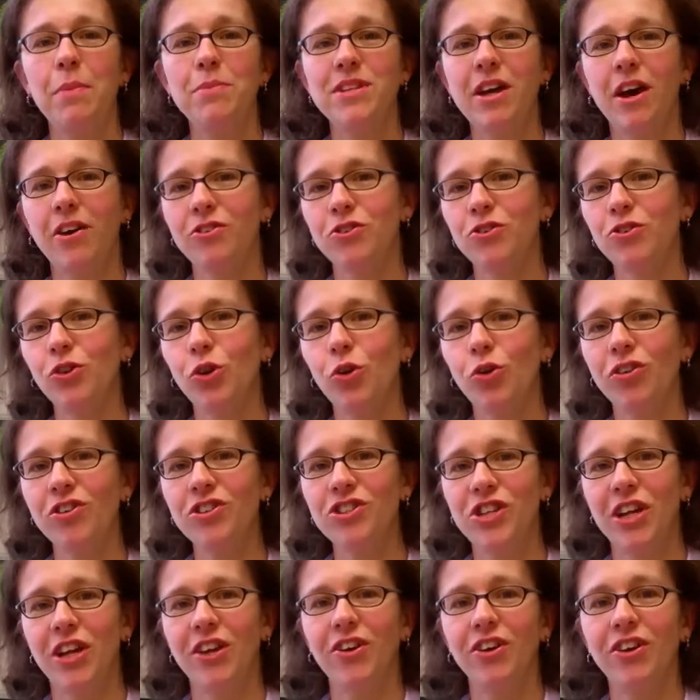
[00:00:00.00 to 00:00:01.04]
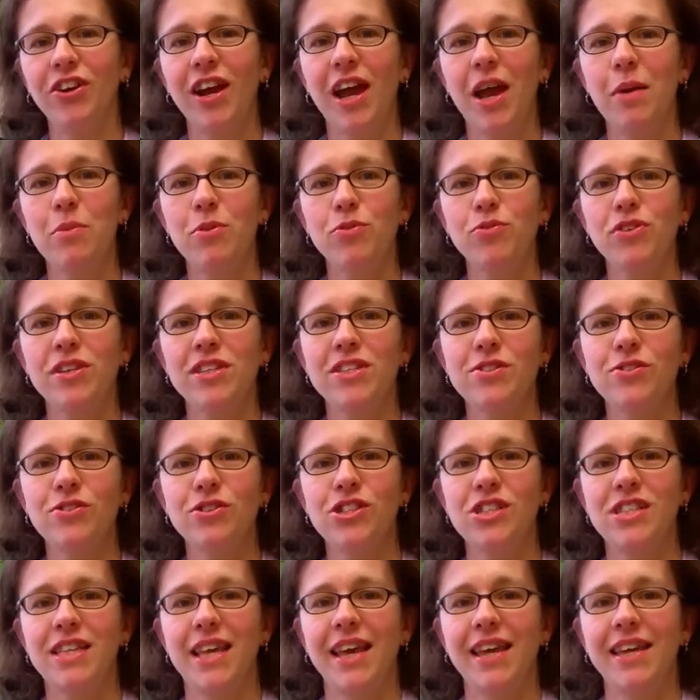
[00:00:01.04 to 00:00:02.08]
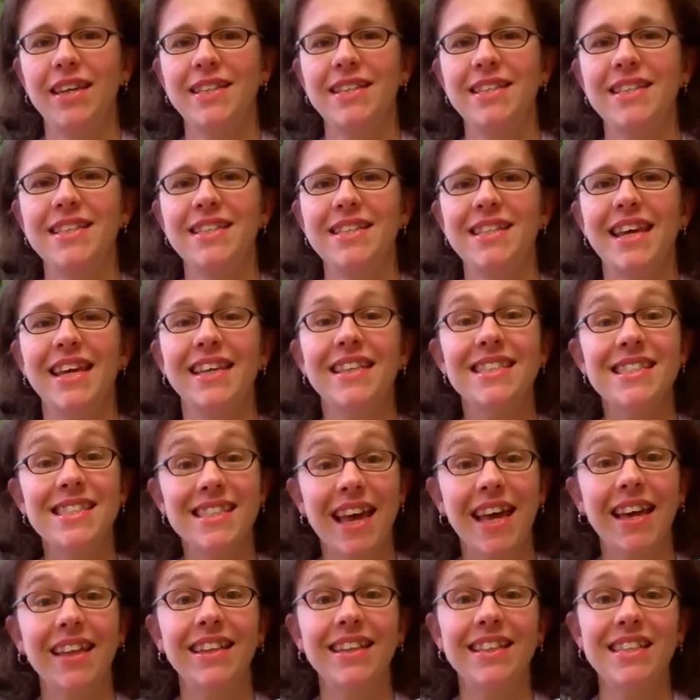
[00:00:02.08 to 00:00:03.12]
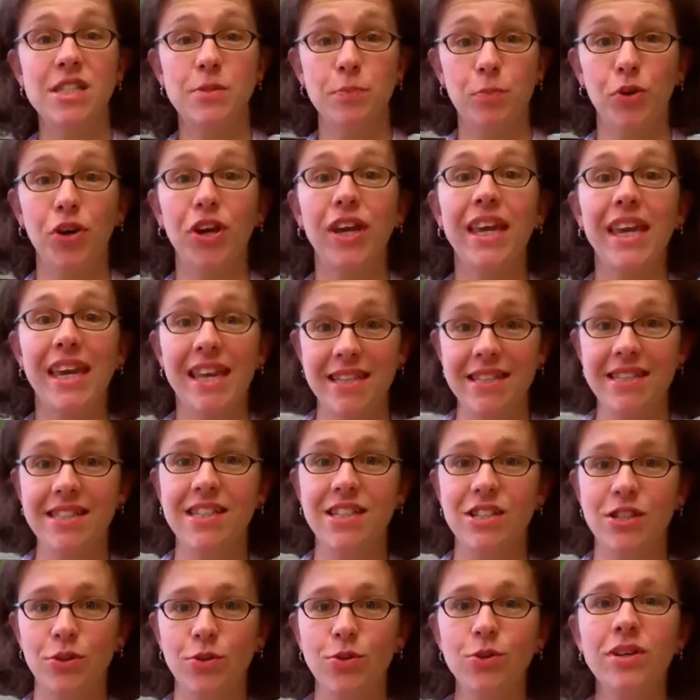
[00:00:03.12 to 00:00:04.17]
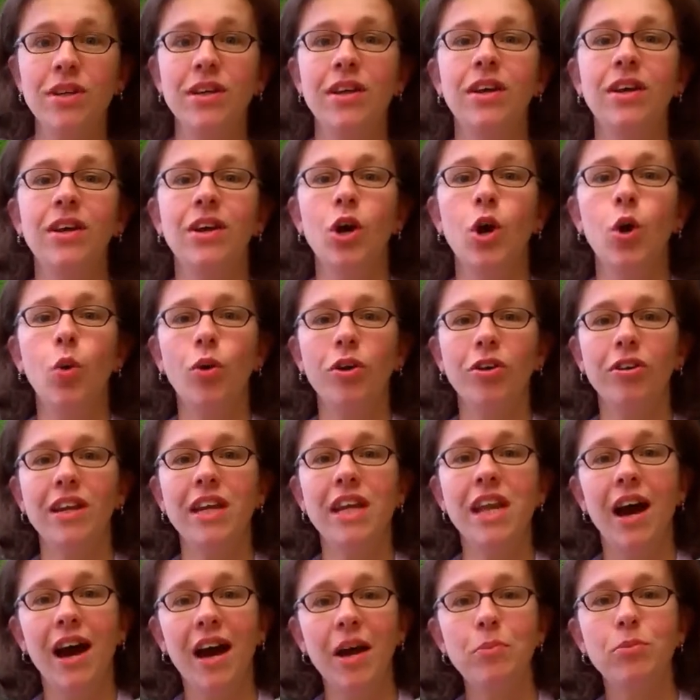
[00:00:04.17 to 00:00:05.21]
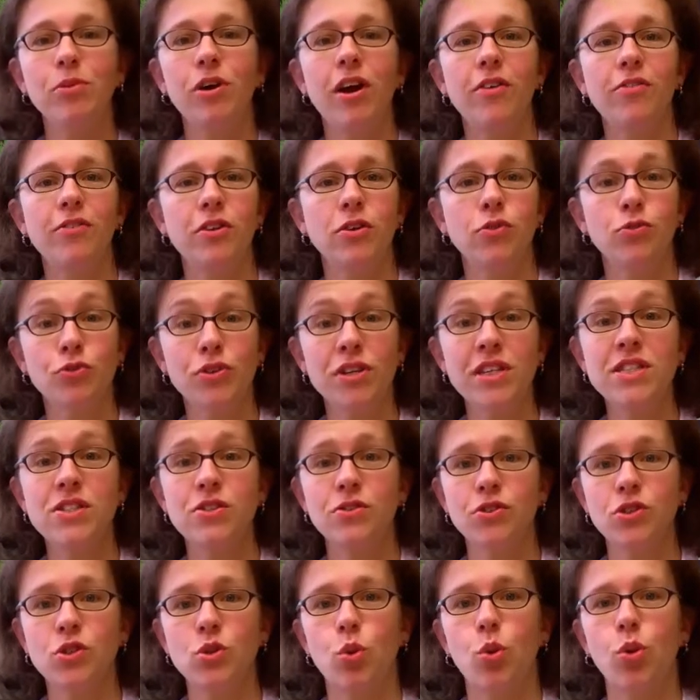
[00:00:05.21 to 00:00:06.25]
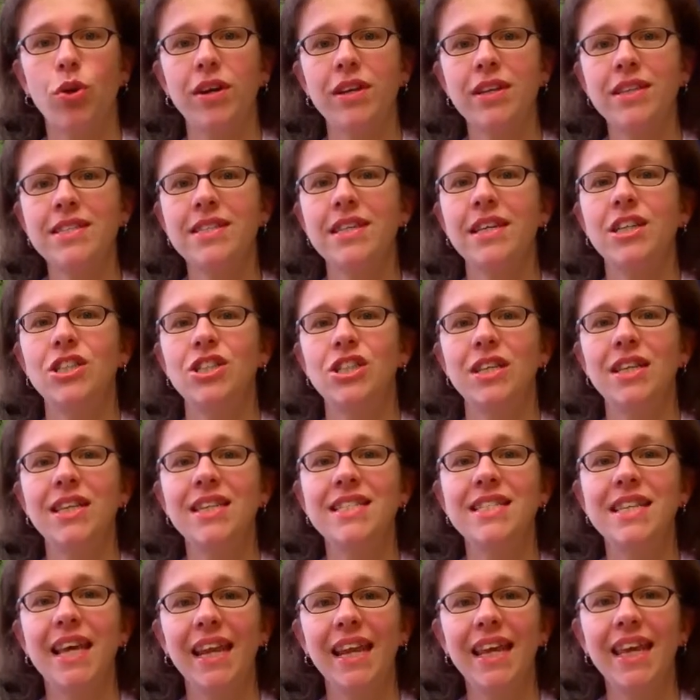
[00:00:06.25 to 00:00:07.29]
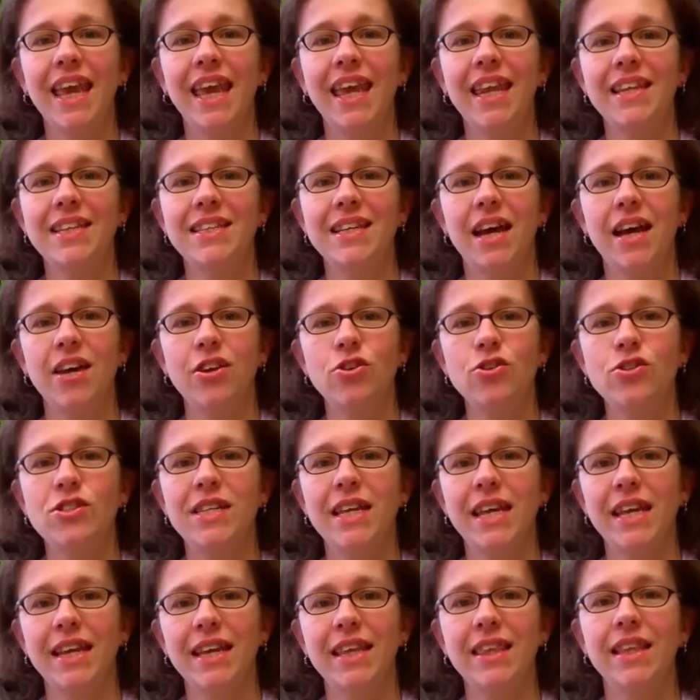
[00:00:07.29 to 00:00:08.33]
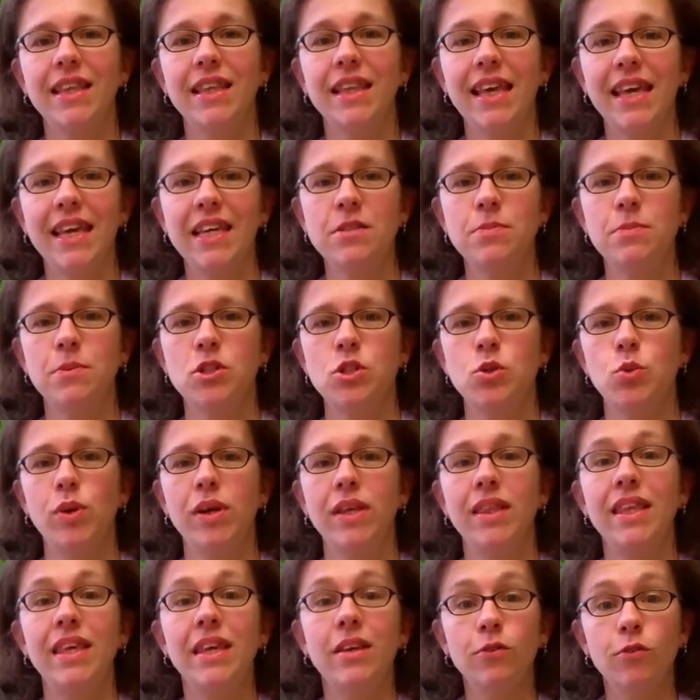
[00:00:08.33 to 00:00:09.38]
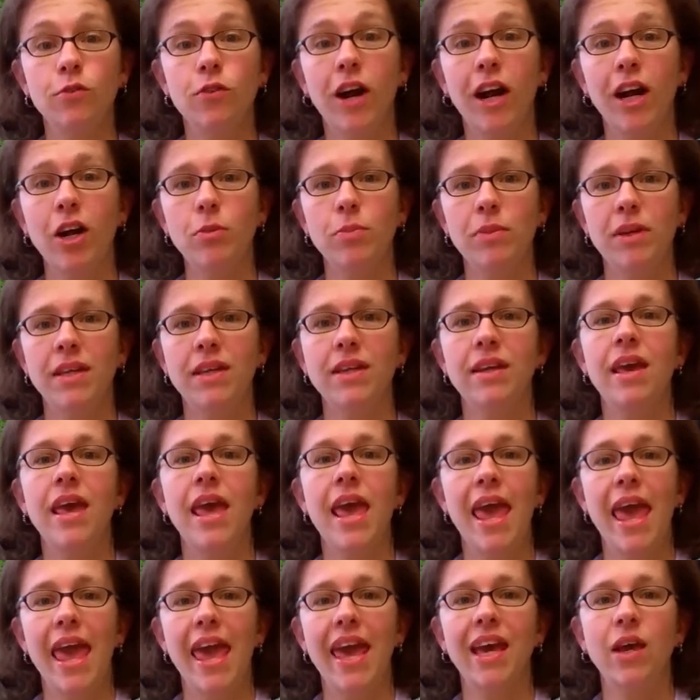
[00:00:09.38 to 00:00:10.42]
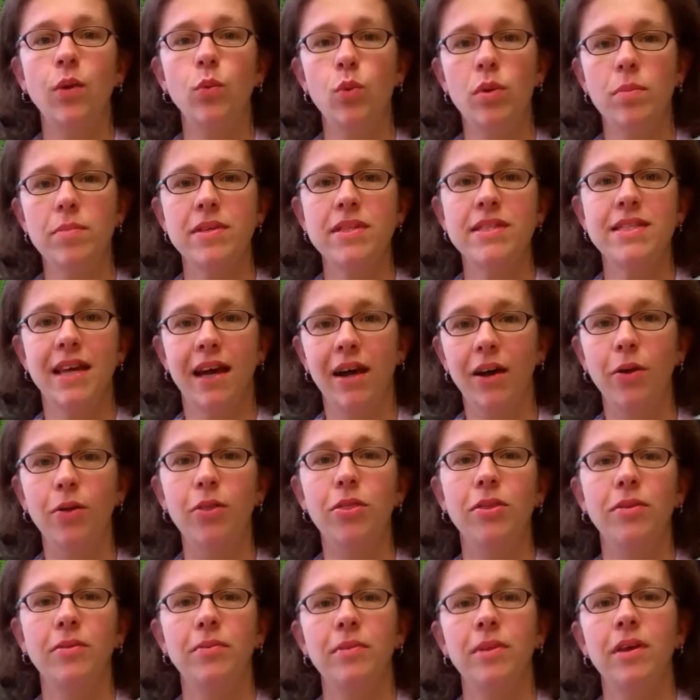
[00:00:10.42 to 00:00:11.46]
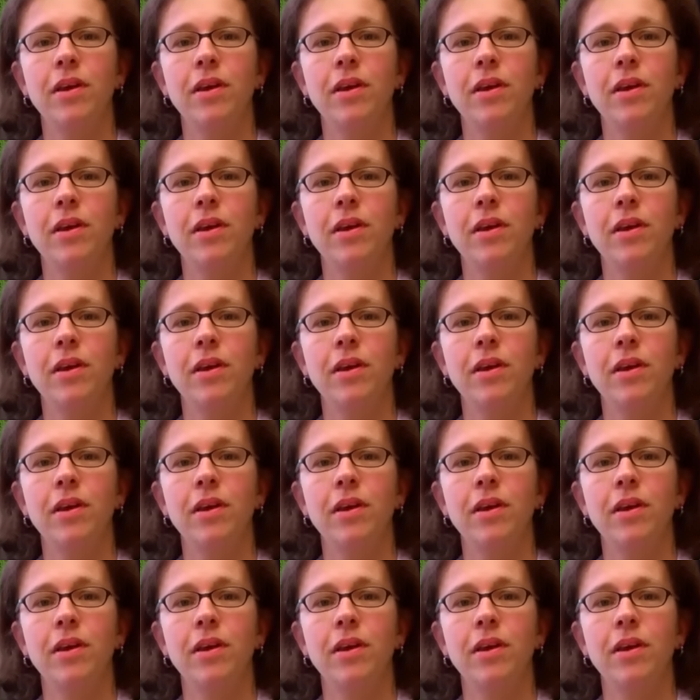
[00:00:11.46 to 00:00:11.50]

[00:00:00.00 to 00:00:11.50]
I'm Dr. Laurel Schaider. I'm a research scientist at Silent Spring Institute. We're a nonprofit research organization dedicated to understanding the links between the environment and women's health.